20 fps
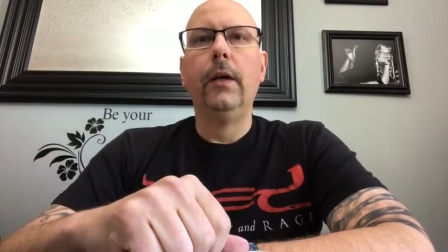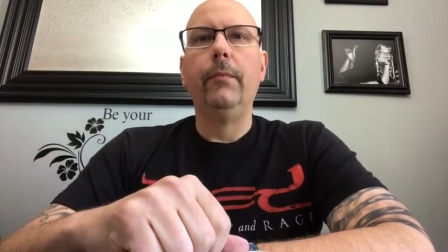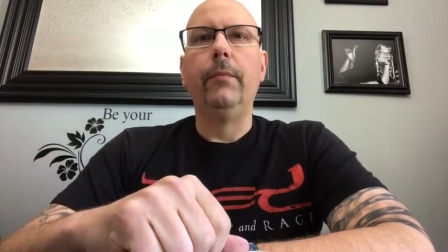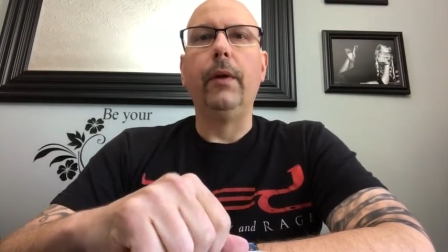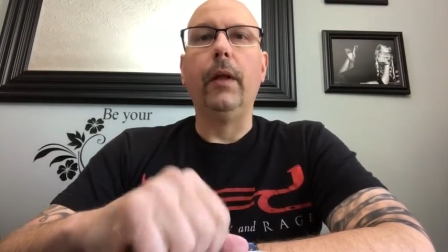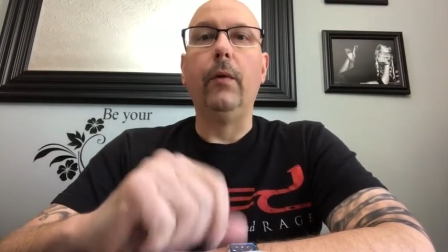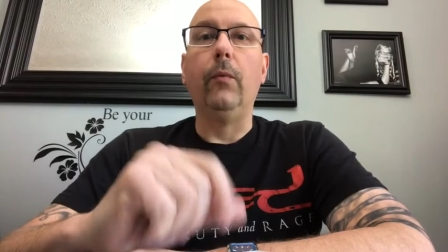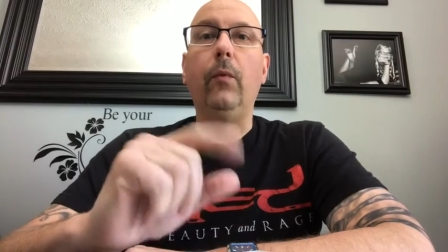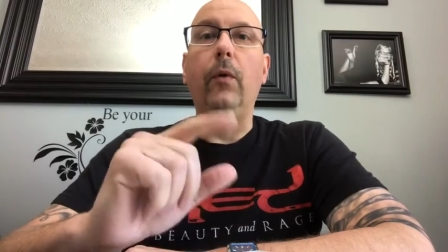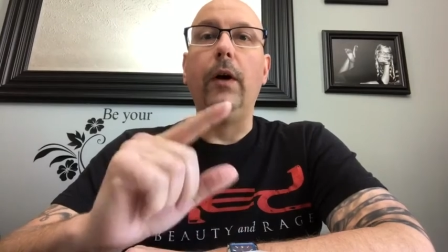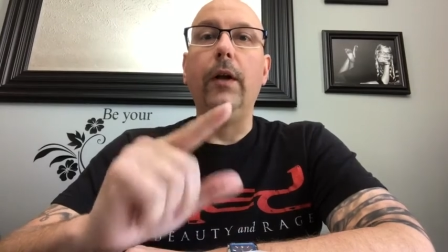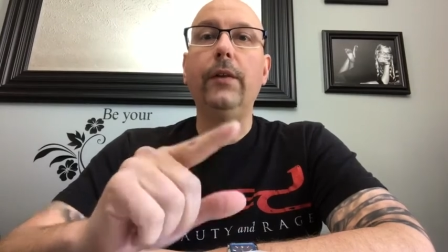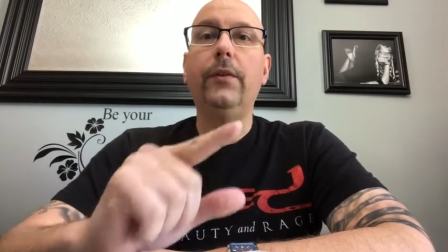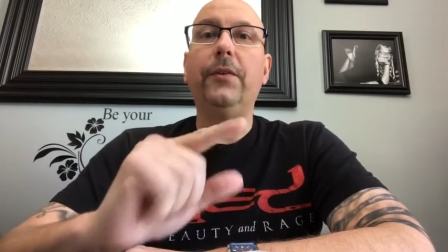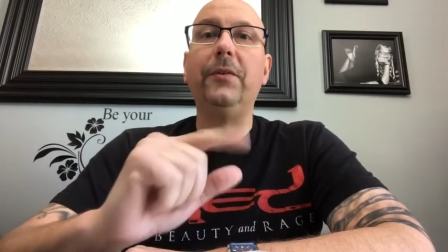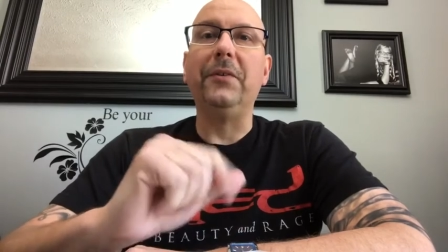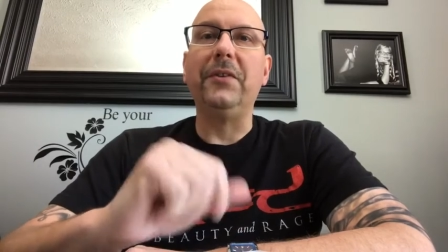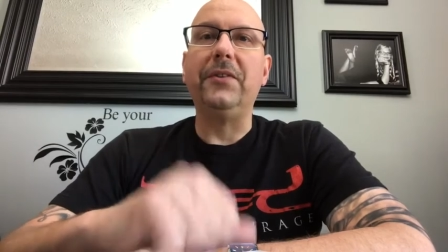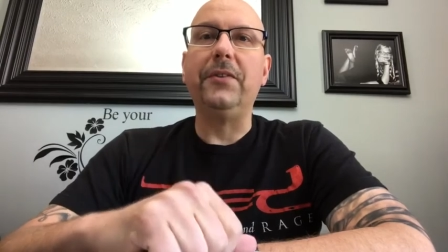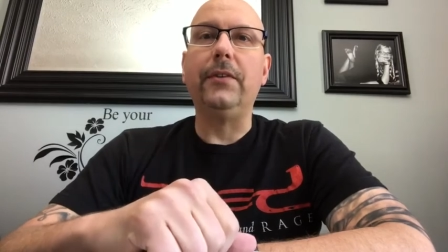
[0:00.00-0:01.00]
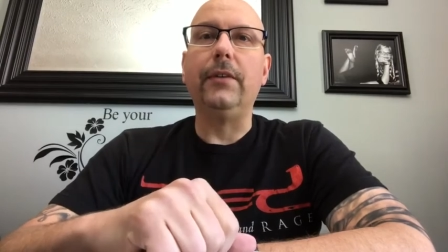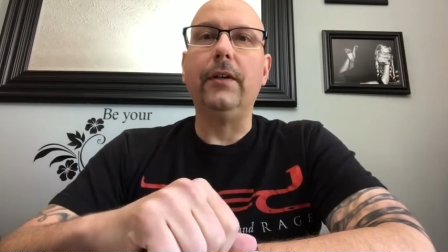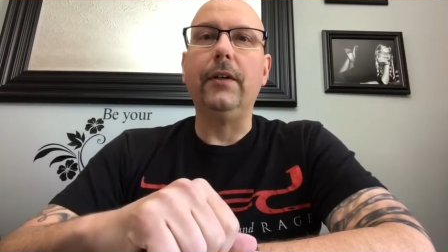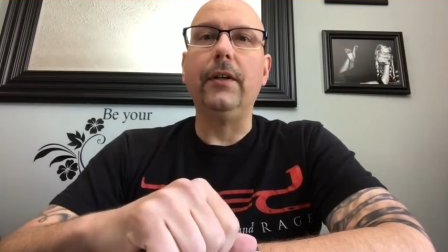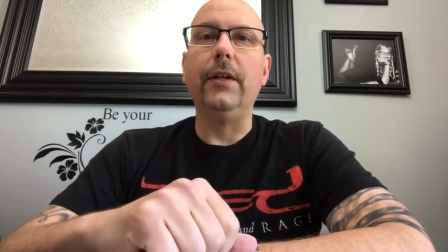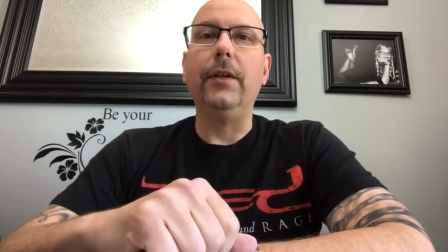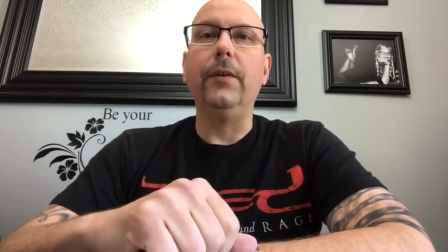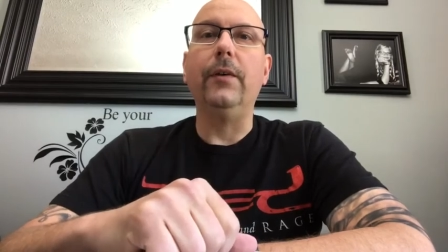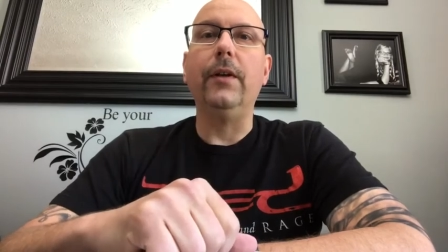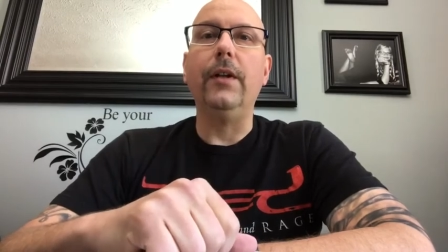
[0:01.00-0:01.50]
But I want to assure
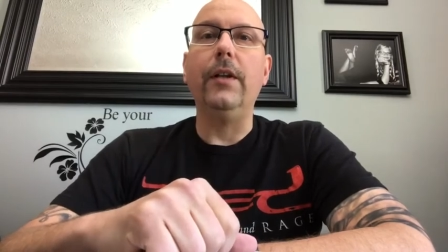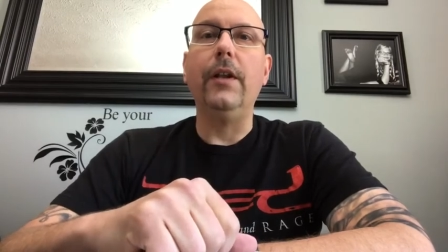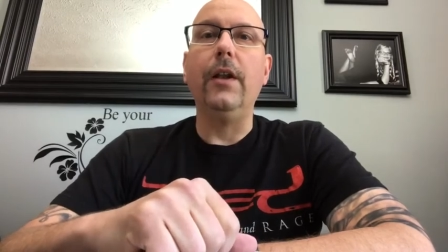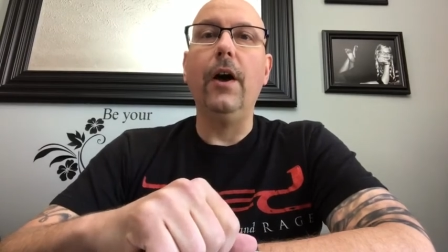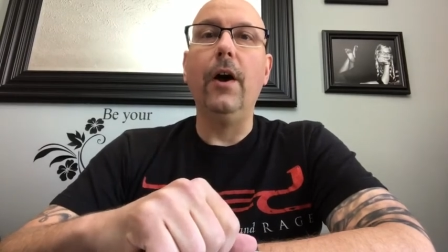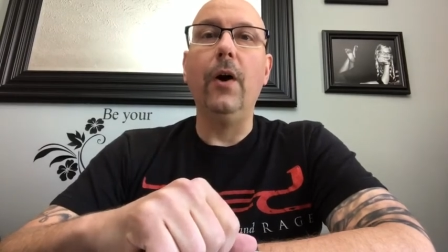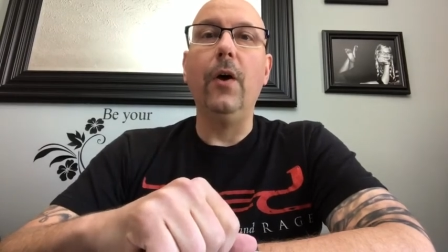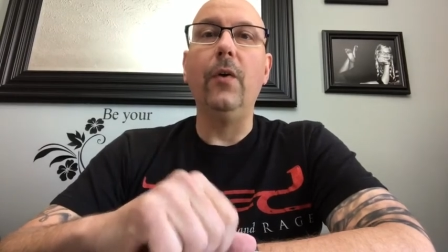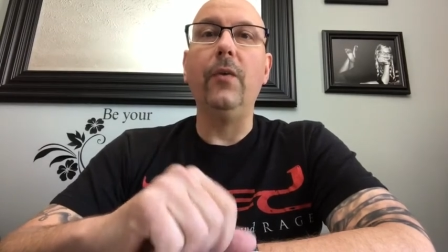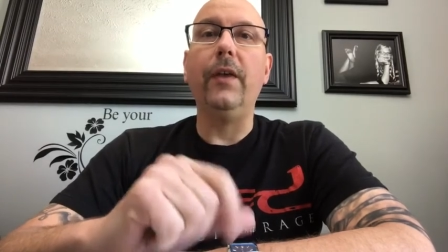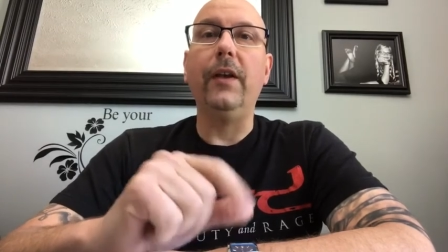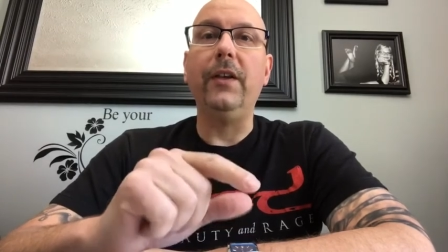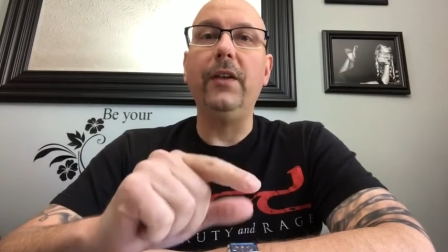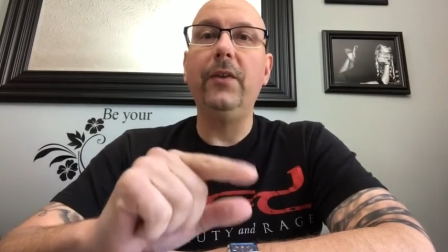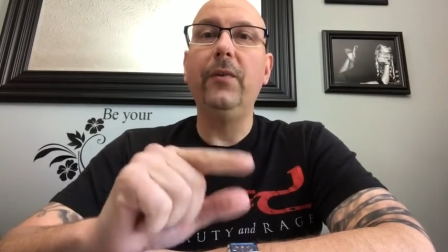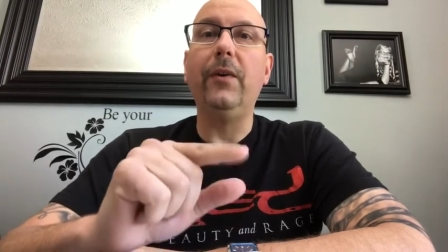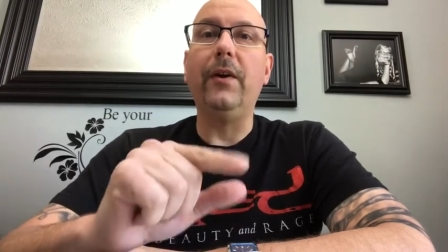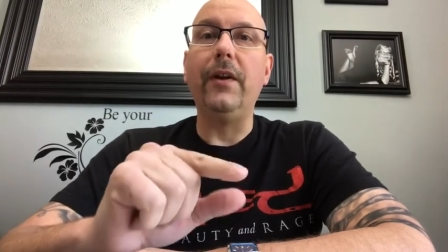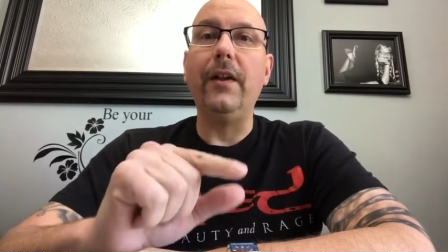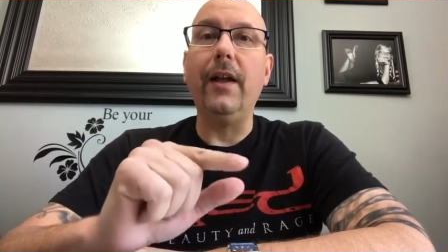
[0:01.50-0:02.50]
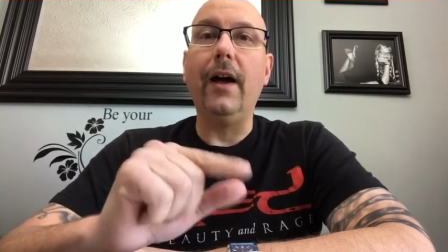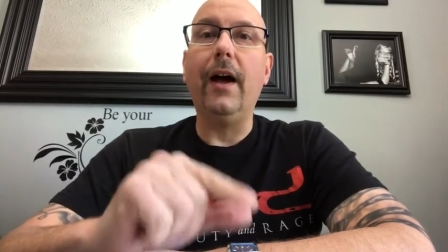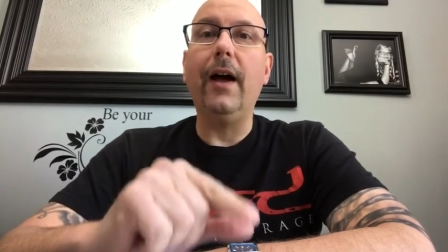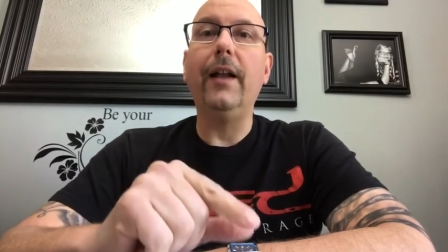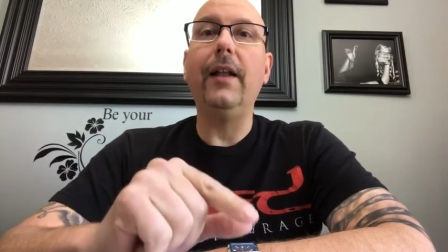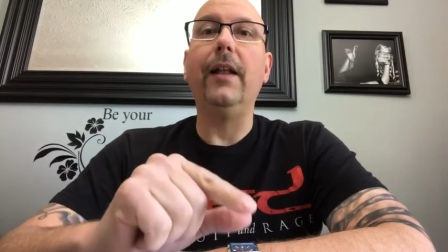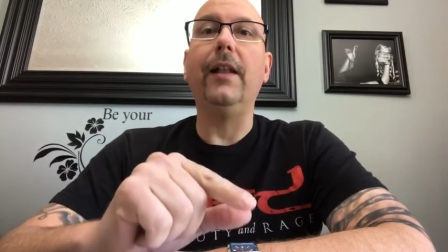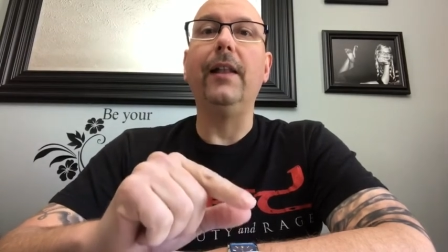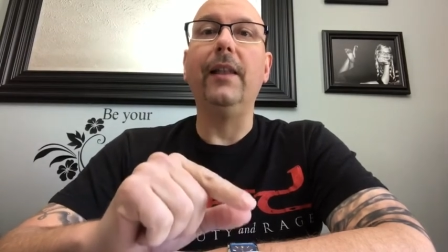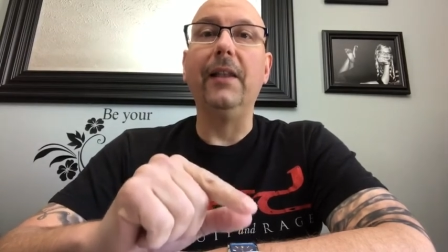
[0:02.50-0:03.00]
you and know that you are
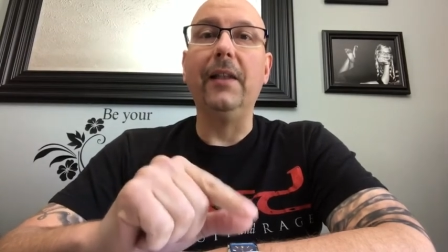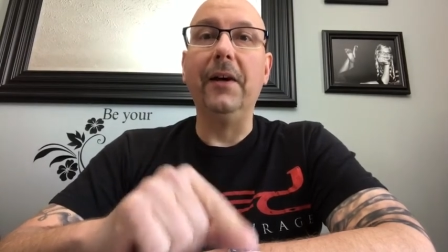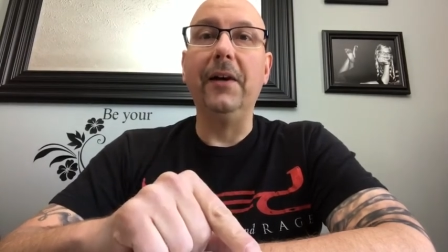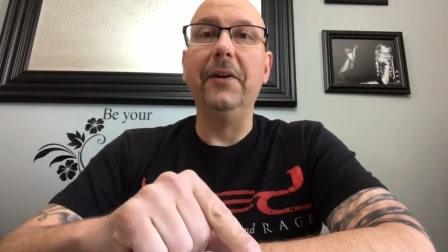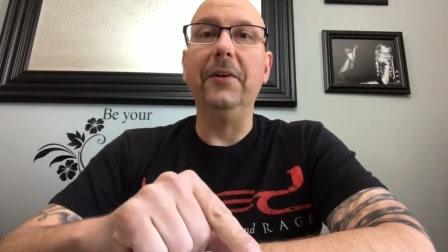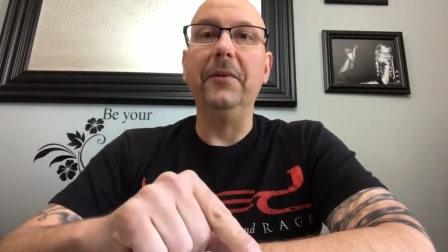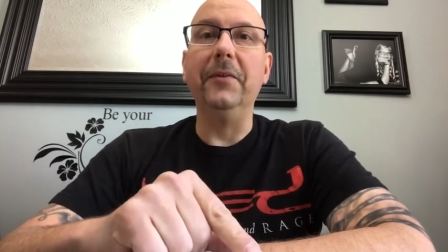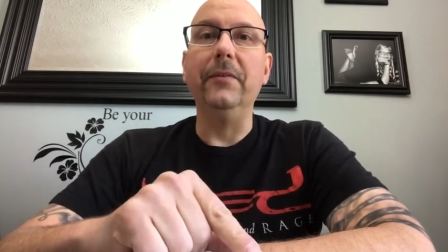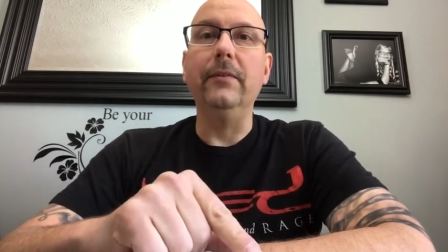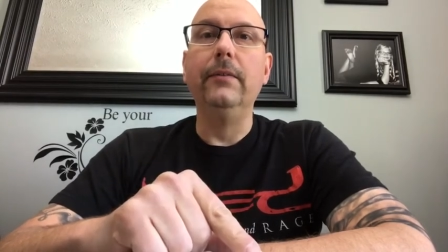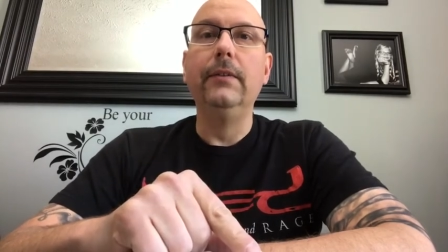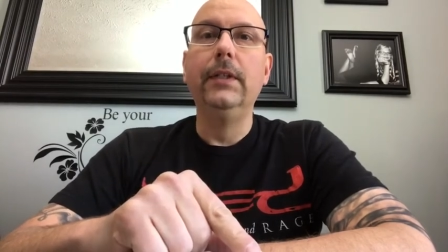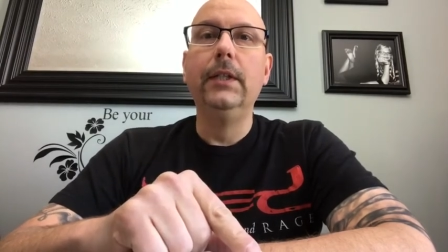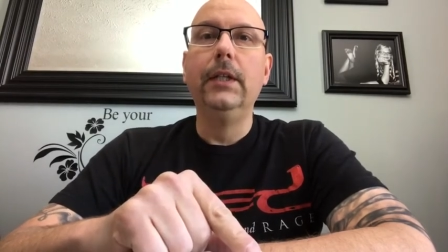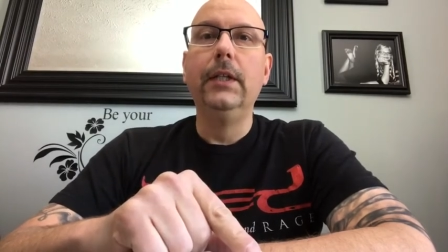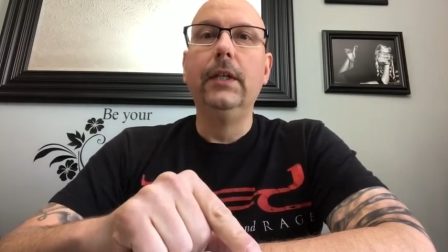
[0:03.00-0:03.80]
not alone